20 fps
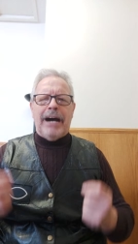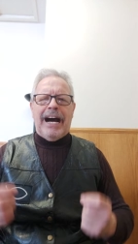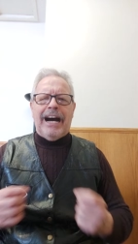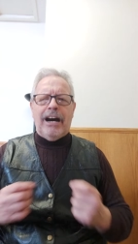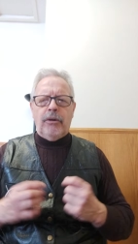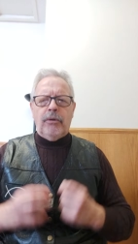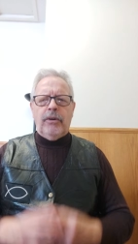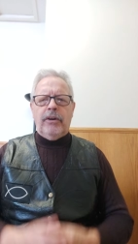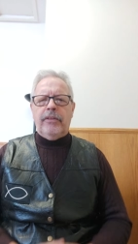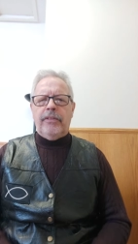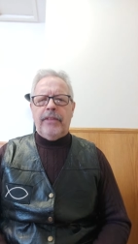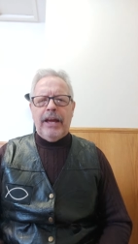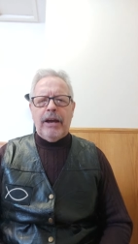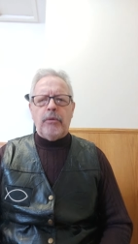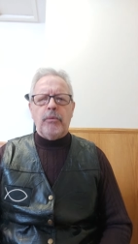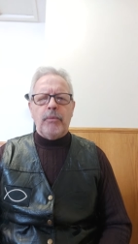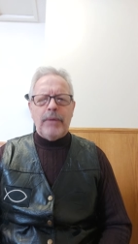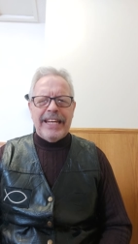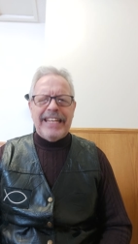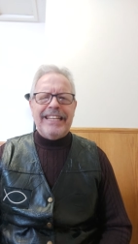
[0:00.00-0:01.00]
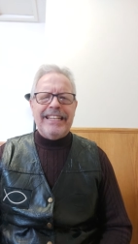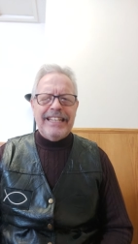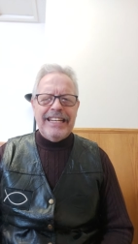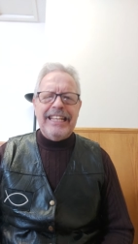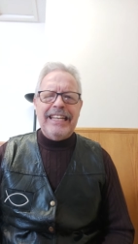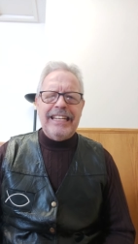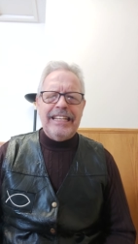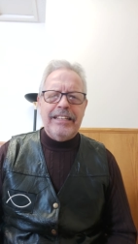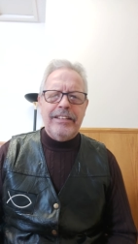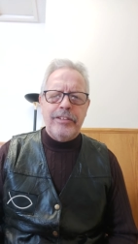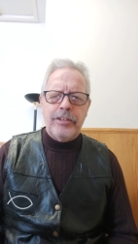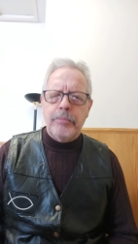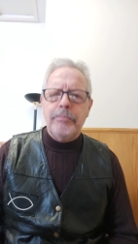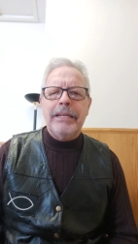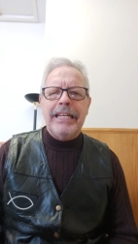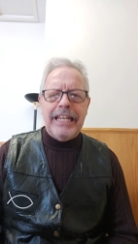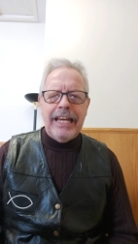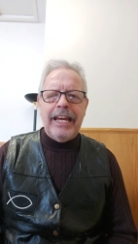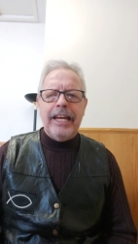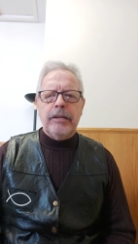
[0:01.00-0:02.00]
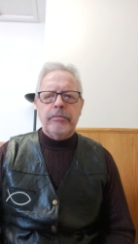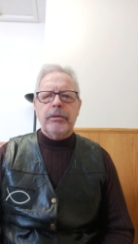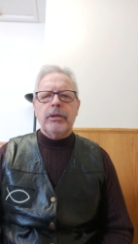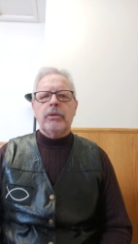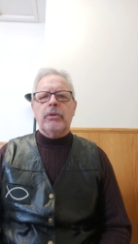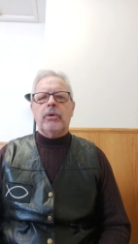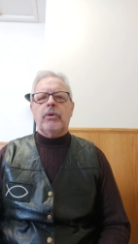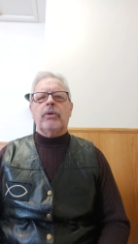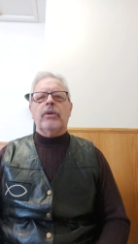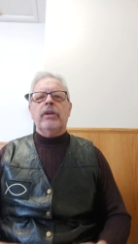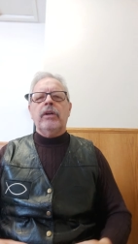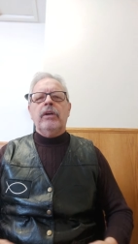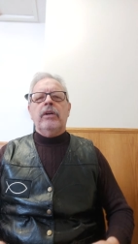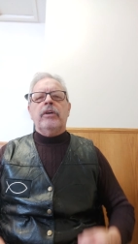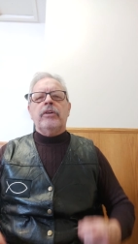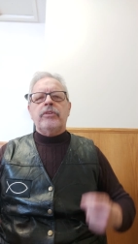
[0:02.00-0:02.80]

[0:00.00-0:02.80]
power that we need to be able, Lord,